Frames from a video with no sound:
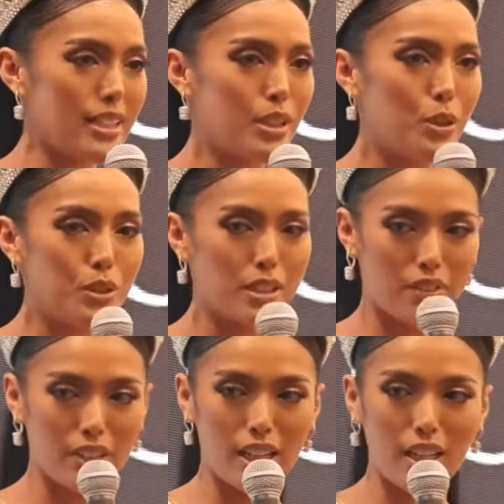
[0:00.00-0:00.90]

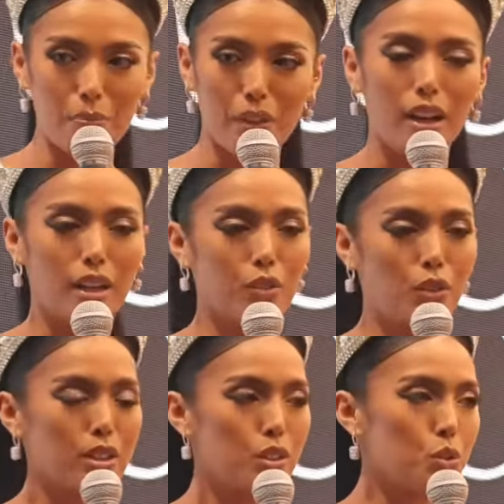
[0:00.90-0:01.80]
inclusivity, and of
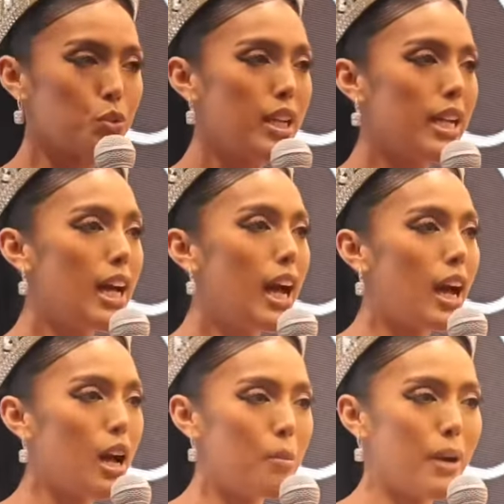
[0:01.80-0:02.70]
course it's really
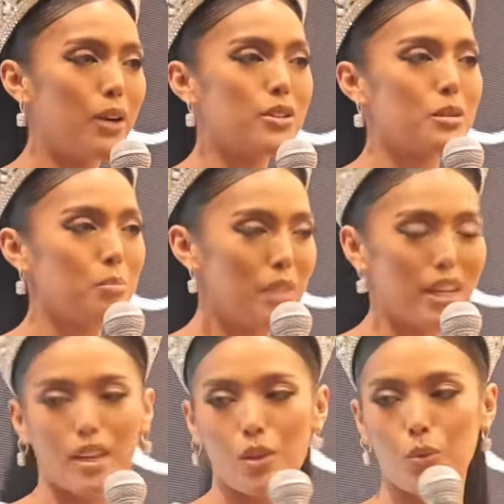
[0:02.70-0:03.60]
about
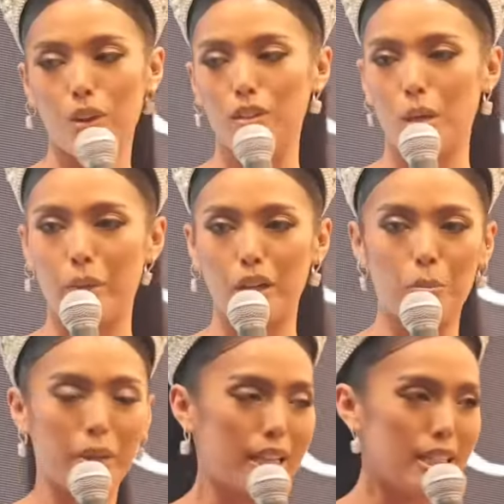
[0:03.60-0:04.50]
making the world a better
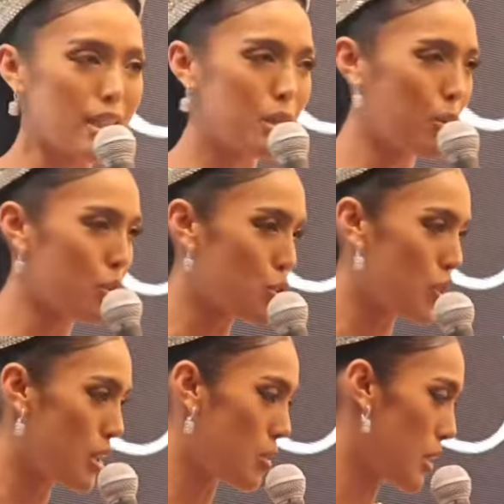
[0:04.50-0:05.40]
place in the most
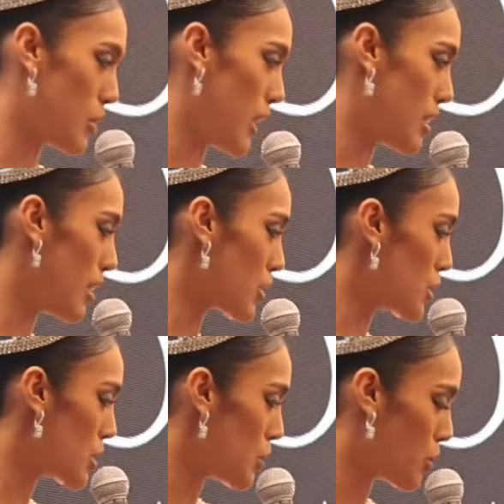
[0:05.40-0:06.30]
genuine way, not
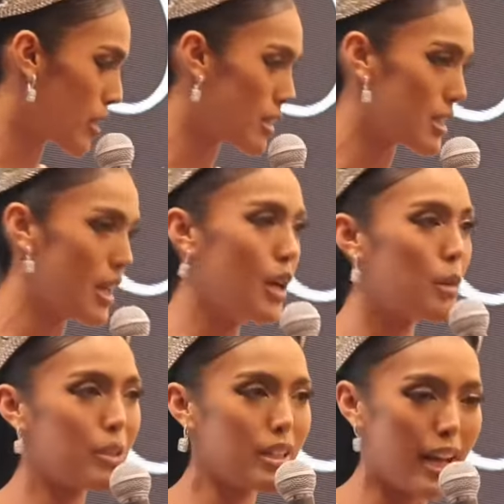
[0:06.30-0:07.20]
just in words,
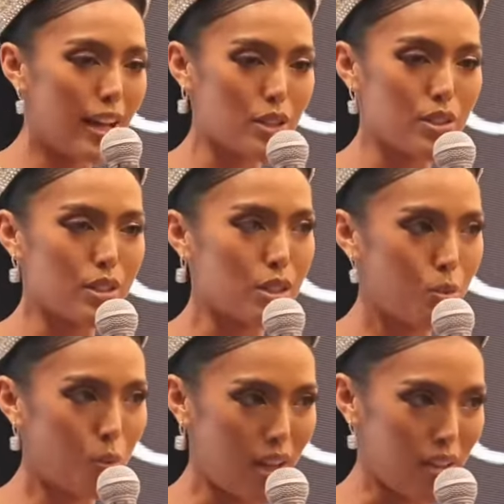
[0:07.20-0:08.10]
but in actions as
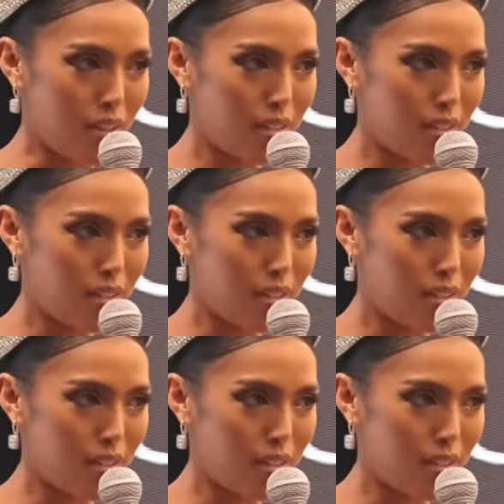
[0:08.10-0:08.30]
well.